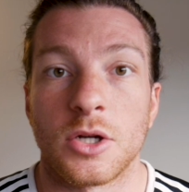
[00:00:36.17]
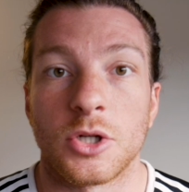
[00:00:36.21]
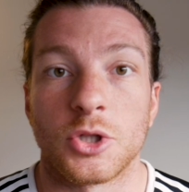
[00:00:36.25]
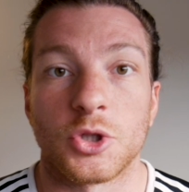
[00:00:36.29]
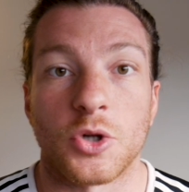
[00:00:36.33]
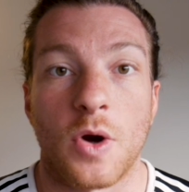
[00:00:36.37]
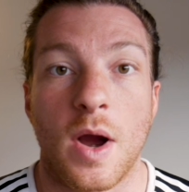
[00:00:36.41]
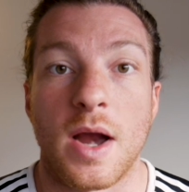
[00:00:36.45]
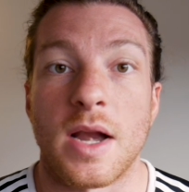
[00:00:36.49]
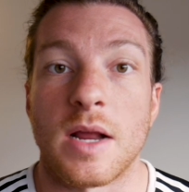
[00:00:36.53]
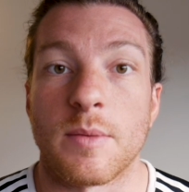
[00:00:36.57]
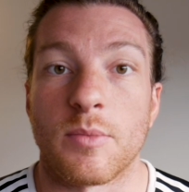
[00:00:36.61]

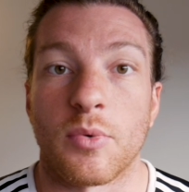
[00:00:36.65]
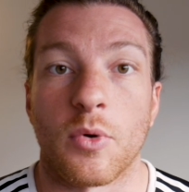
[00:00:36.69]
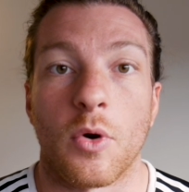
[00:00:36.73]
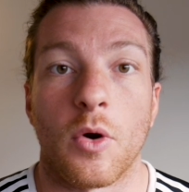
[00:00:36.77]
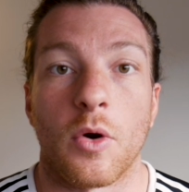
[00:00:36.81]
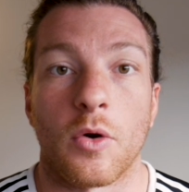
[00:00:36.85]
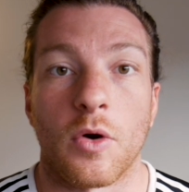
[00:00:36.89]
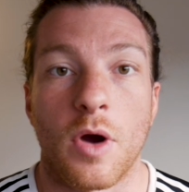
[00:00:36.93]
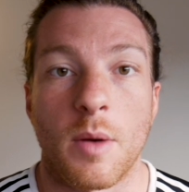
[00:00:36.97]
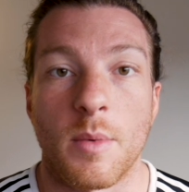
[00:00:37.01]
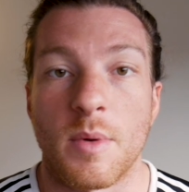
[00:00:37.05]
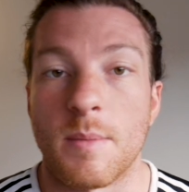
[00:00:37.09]
training
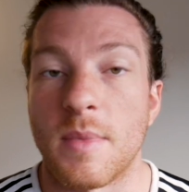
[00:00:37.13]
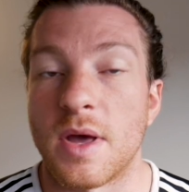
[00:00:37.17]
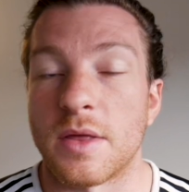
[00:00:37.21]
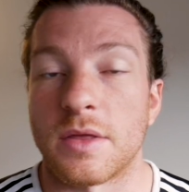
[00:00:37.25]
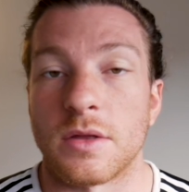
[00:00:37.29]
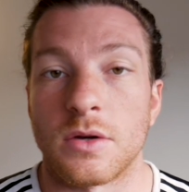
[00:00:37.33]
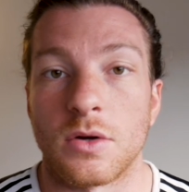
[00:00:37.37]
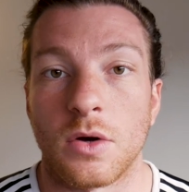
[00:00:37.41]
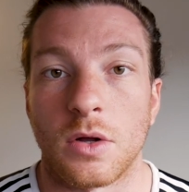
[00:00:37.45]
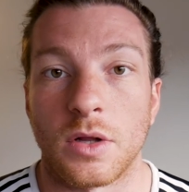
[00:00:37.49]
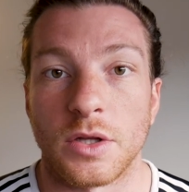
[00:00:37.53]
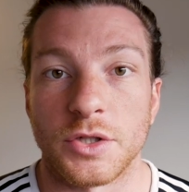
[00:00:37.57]
program and
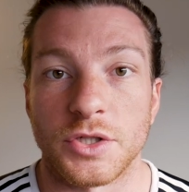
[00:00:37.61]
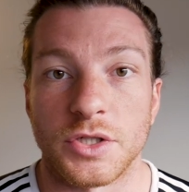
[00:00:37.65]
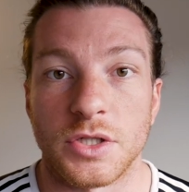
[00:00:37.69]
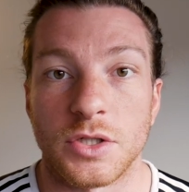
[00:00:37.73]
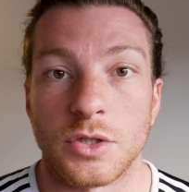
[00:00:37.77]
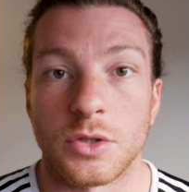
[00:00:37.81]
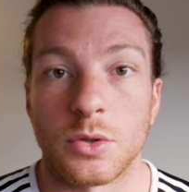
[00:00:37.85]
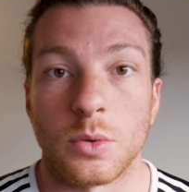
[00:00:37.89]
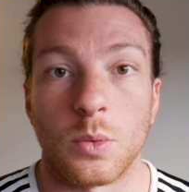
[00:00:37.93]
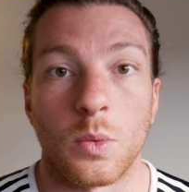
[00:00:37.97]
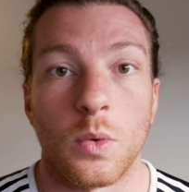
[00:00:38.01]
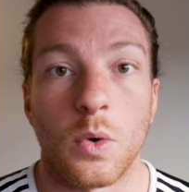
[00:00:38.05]
methodology
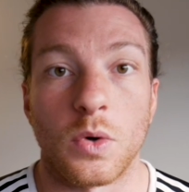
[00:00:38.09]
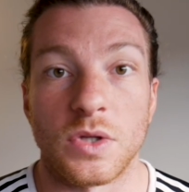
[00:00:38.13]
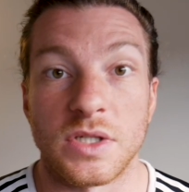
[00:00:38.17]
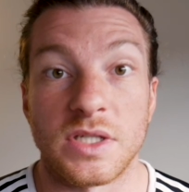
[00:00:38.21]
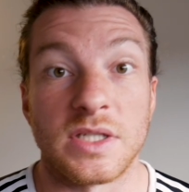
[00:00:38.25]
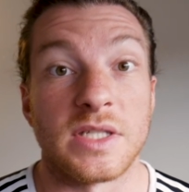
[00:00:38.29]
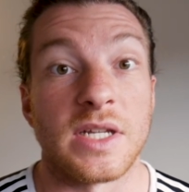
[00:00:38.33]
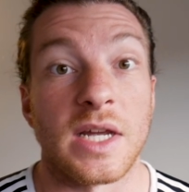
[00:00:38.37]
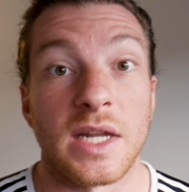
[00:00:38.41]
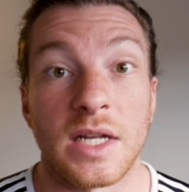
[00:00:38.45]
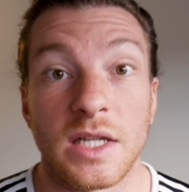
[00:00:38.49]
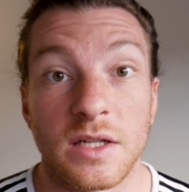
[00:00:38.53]

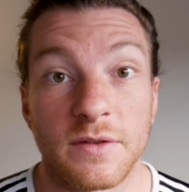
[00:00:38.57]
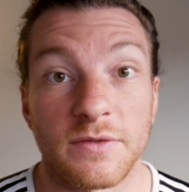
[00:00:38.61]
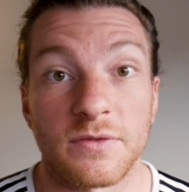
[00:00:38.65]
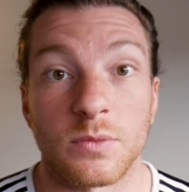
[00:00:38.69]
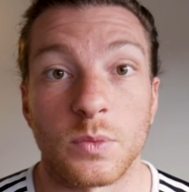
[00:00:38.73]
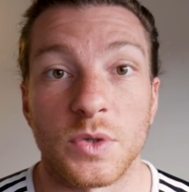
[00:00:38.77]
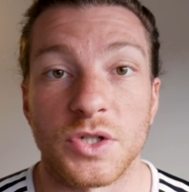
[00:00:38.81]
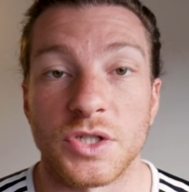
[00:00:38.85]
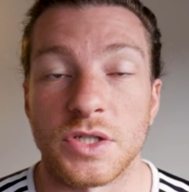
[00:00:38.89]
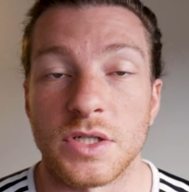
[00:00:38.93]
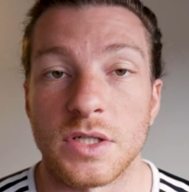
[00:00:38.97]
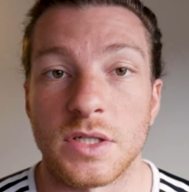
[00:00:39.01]
towards
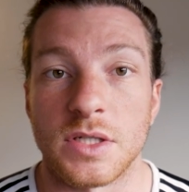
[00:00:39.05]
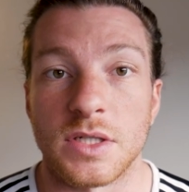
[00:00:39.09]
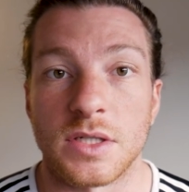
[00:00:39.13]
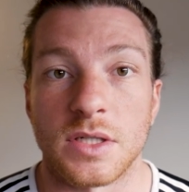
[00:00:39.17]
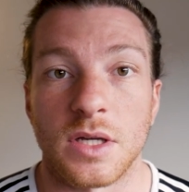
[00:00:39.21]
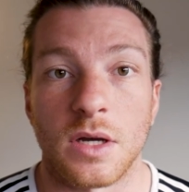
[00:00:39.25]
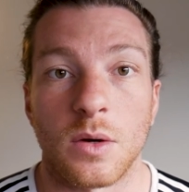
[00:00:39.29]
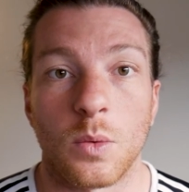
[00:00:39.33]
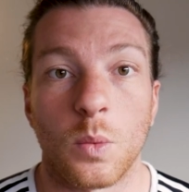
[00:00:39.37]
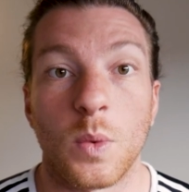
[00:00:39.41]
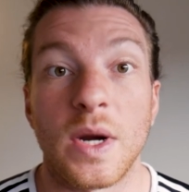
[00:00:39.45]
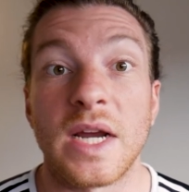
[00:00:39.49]
deadlift, which
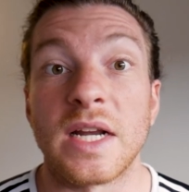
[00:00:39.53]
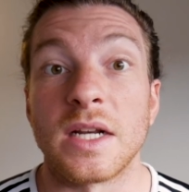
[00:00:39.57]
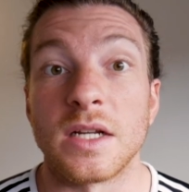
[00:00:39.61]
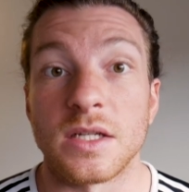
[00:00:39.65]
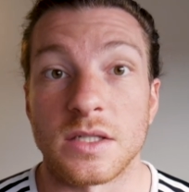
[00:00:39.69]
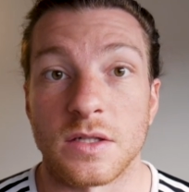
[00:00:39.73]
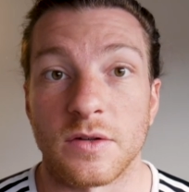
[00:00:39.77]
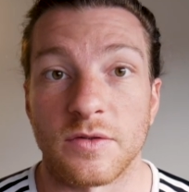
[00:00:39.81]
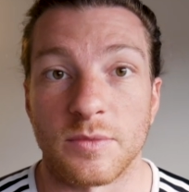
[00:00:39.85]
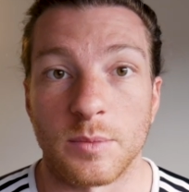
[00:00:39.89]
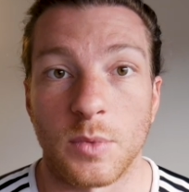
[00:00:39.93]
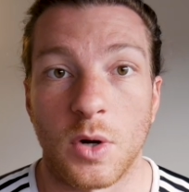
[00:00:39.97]
is a
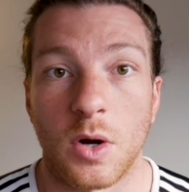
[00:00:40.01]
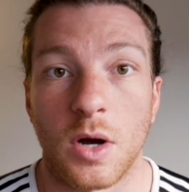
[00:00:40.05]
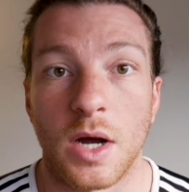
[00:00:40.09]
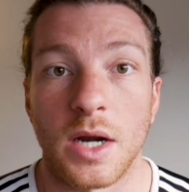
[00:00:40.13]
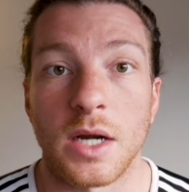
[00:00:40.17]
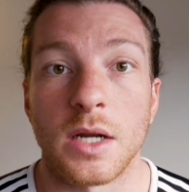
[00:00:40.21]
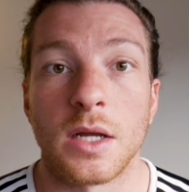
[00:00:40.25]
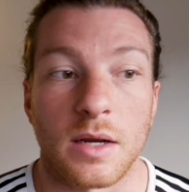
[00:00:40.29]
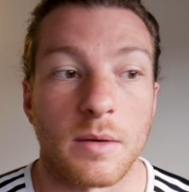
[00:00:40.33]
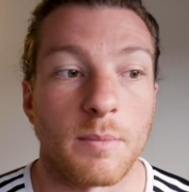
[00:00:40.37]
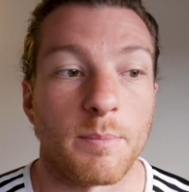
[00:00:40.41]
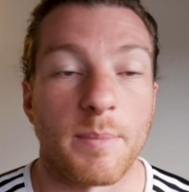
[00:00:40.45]
weakness of
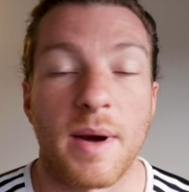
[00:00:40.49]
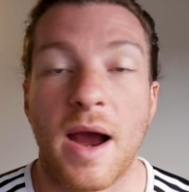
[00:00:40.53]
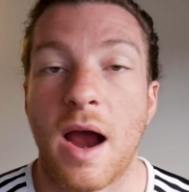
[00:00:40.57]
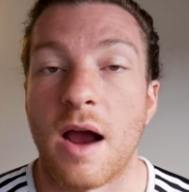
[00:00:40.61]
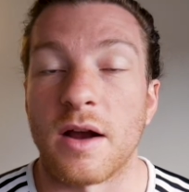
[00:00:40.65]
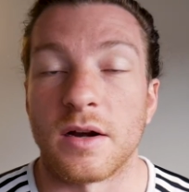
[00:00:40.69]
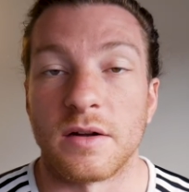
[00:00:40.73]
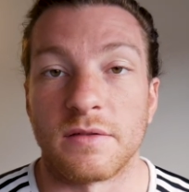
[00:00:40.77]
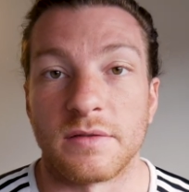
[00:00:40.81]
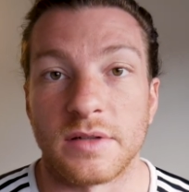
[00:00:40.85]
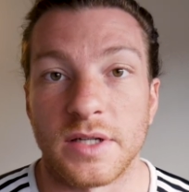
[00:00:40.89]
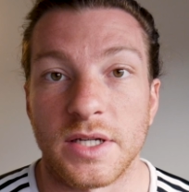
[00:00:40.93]
mine
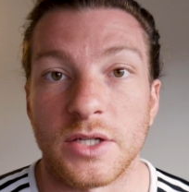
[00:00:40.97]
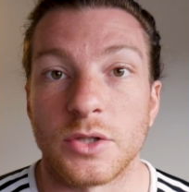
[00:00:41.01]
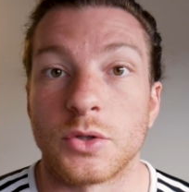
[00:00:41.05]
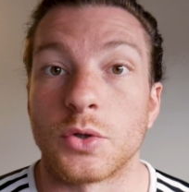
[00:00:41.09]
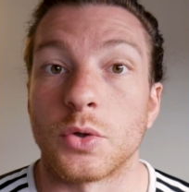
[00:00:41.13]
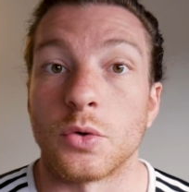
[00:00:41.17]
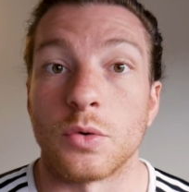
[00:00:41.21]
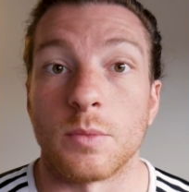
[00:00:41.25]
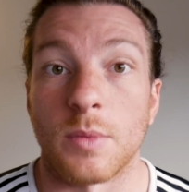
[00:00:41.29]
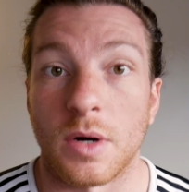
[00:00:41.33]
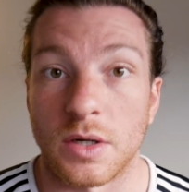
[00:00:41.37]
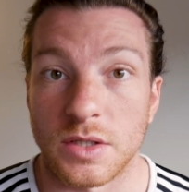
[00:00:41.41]
comparatively
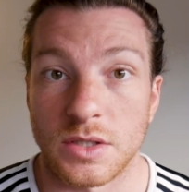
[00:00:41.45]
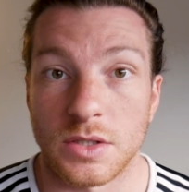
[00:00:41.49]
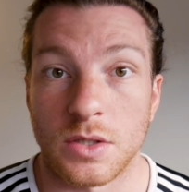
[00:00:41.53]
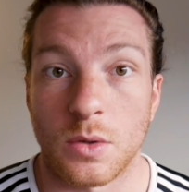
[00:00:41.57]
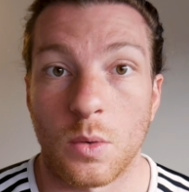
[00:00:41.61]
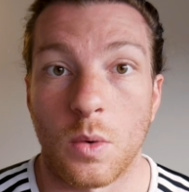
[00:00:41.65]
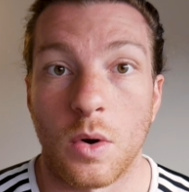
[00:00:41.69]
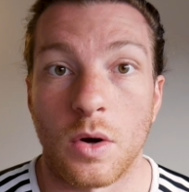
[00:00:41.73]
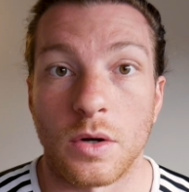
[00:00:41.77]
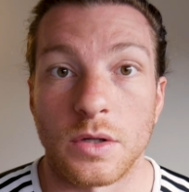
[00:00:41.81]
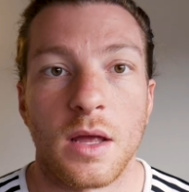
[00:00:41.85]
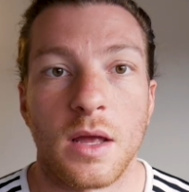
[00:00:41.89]
to my
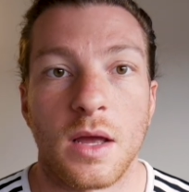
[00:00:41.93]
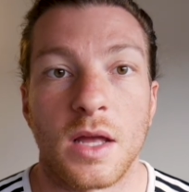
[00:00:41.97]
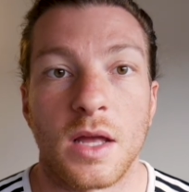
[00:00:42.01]
squat.